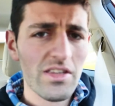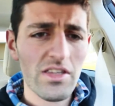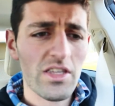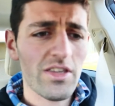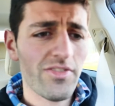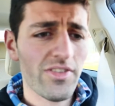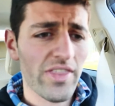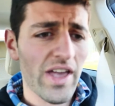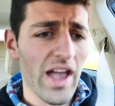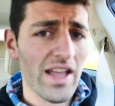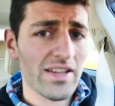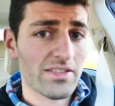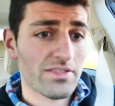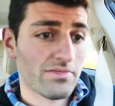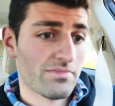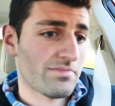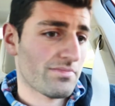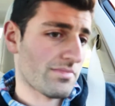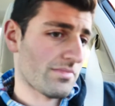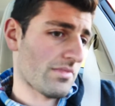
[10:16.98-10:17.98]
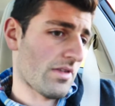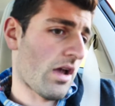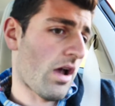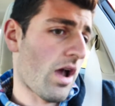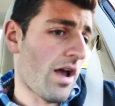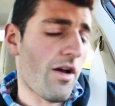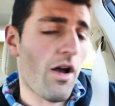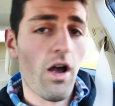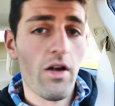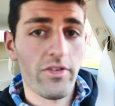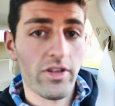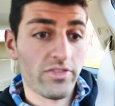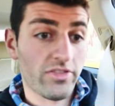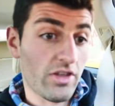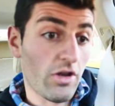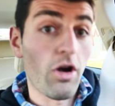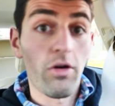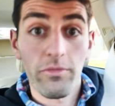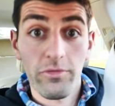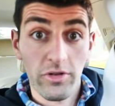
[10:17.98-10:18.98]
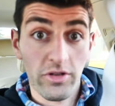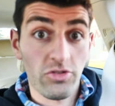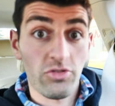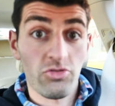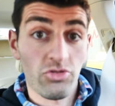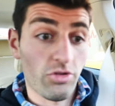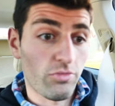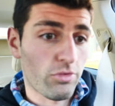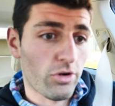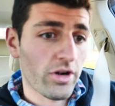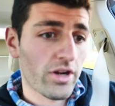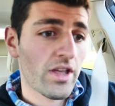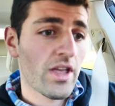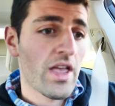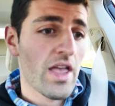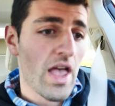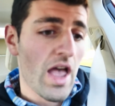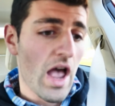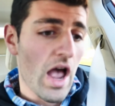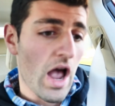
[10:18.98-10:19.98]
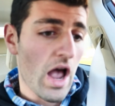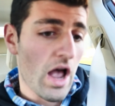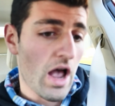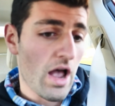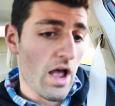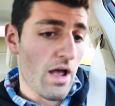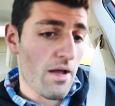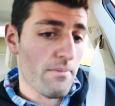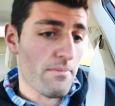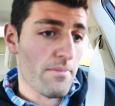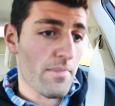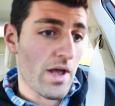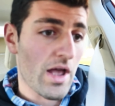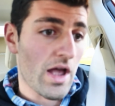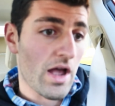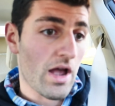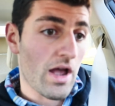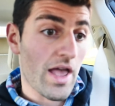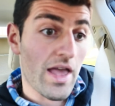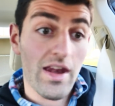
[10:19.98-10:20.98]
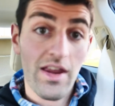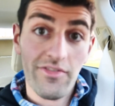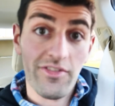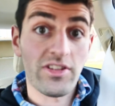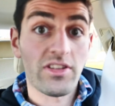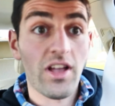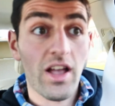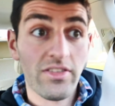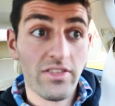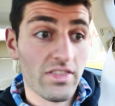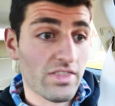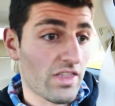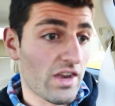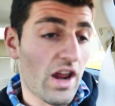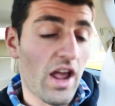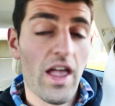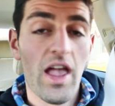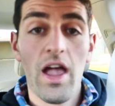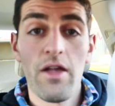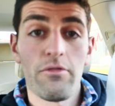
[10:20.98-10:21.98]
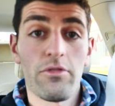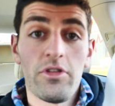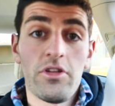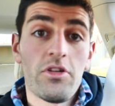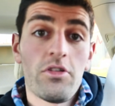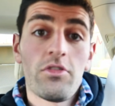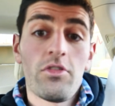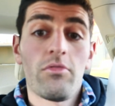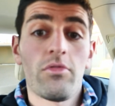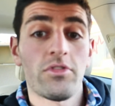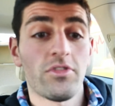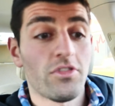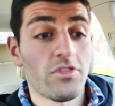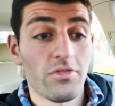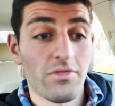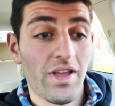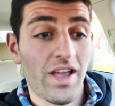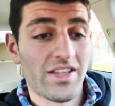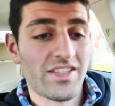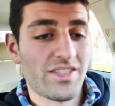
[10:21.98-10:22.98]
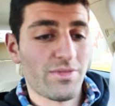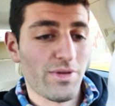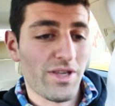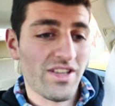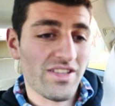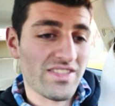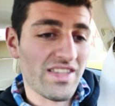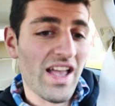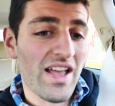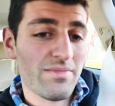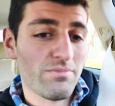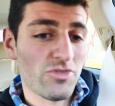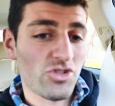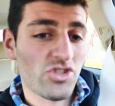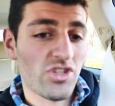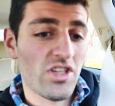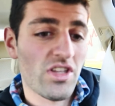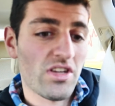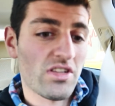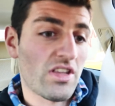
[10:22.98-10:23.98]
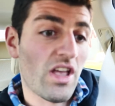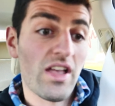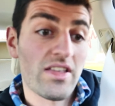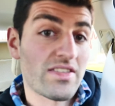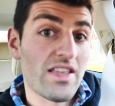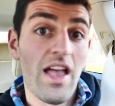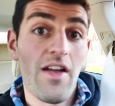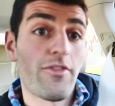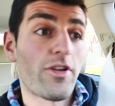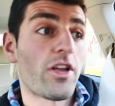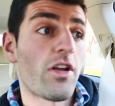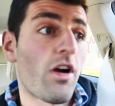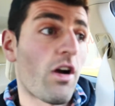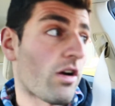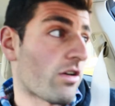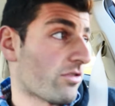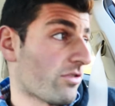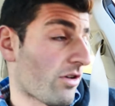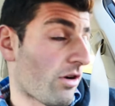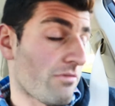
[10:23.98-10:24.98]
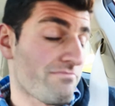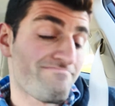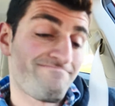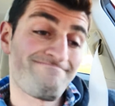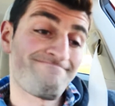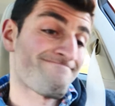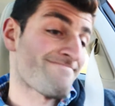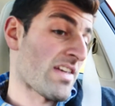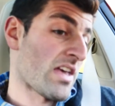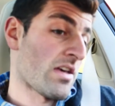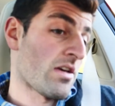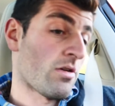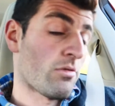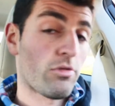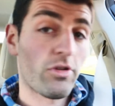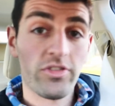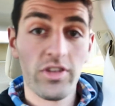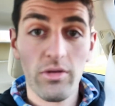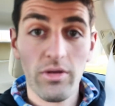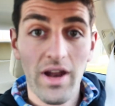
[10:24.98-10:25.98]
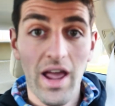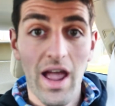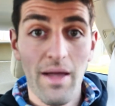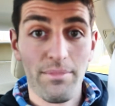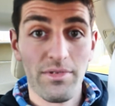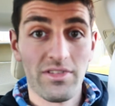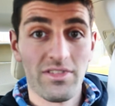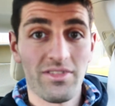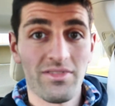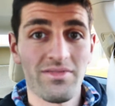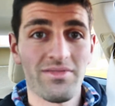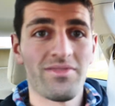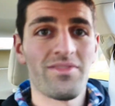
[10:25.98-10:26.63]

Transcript: Even that obviously hopefully should work, and if it doesn't, then I really don't know what to do next, because that machine does every car. So we'll see what happens.